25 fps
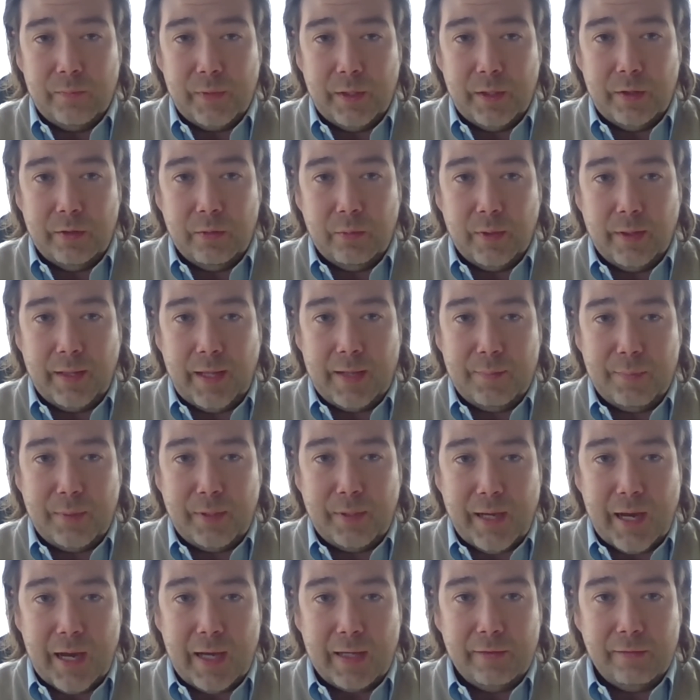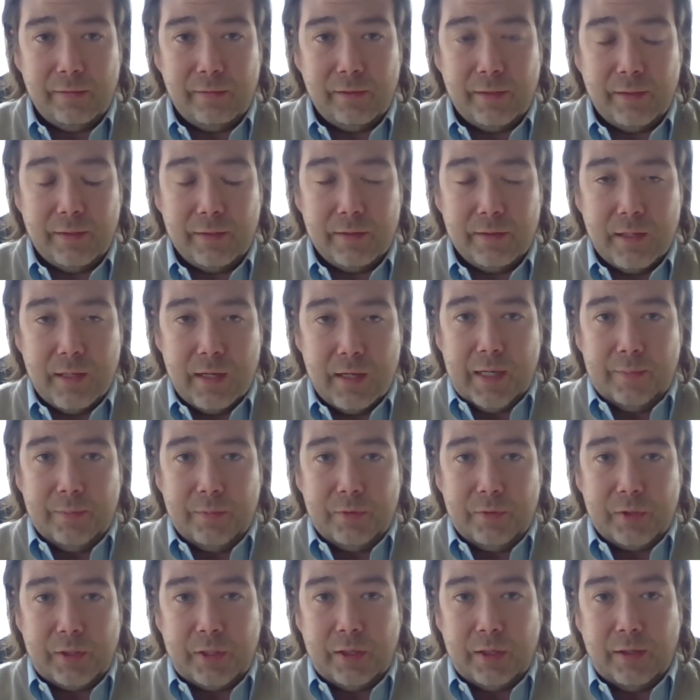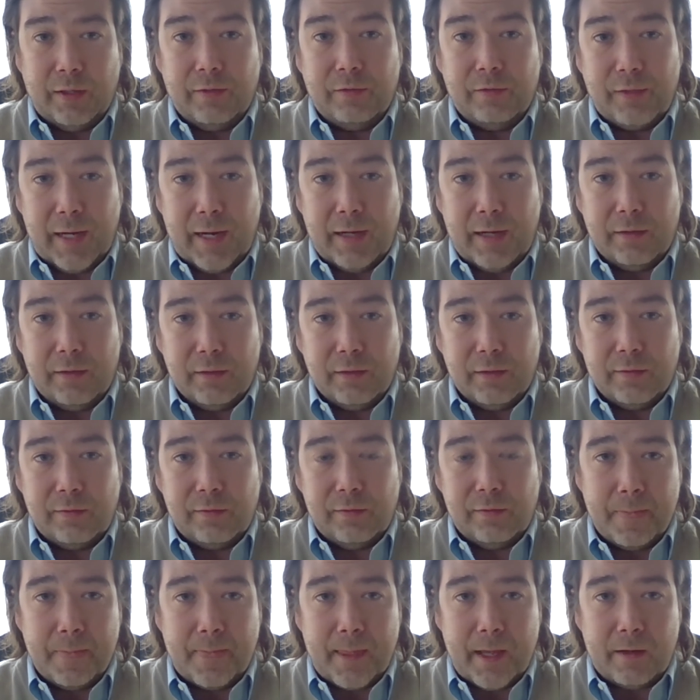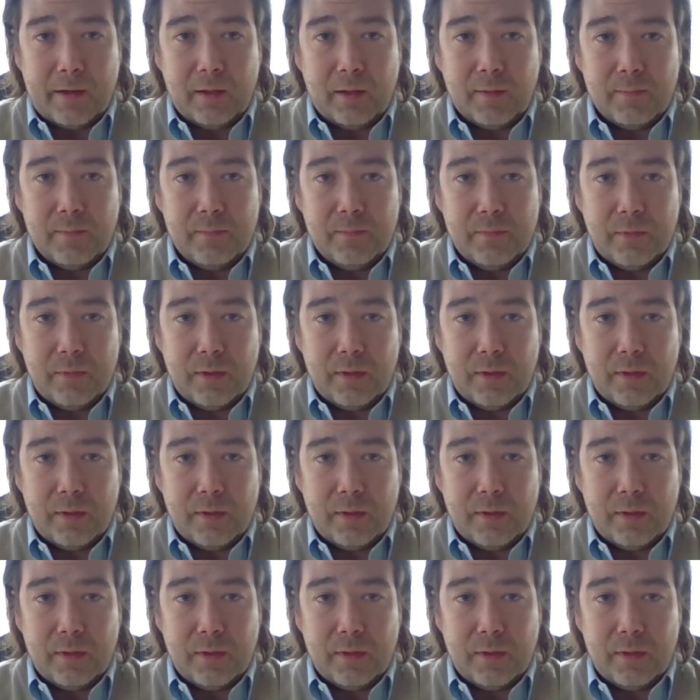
you know, with APIs and security standards that are